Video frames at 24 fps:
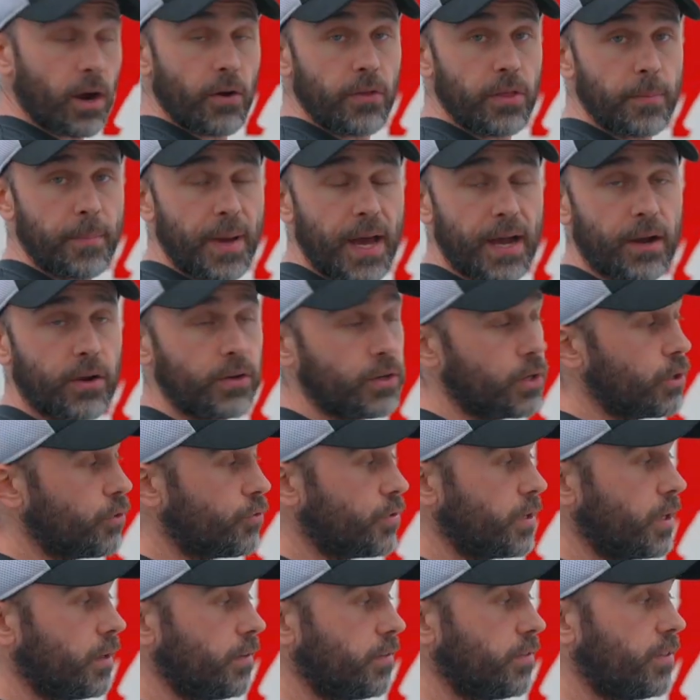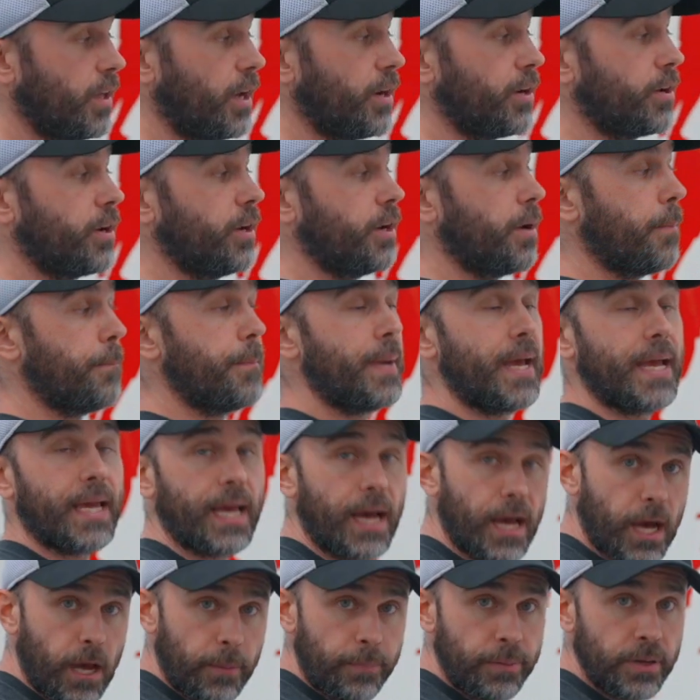are the macronutrients that are going to
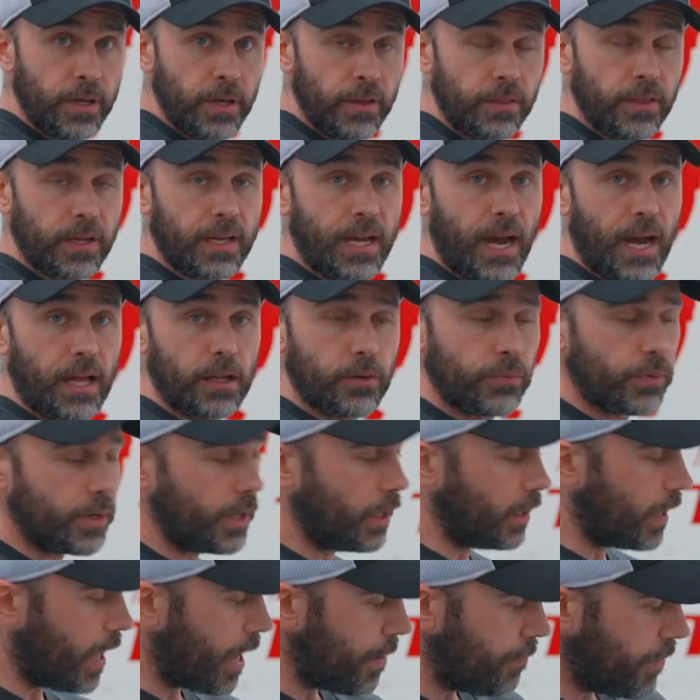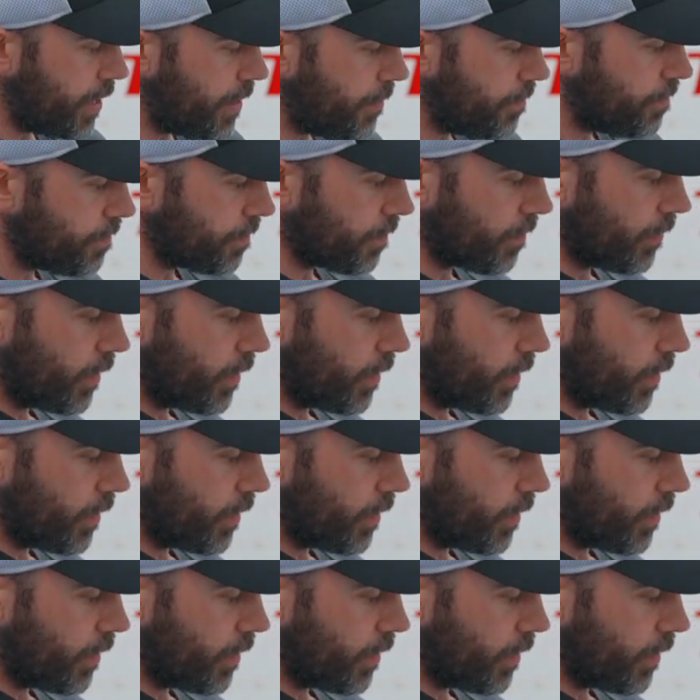make up the calorie allotment?